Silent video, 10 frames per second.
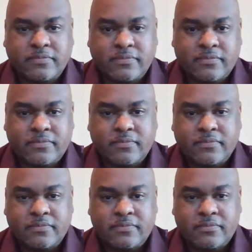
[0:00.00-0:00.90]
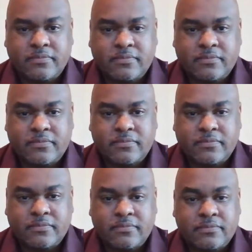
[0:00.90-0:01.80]

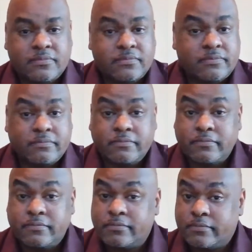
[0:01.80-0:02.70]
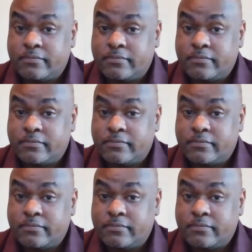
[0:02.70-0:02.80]
(silence)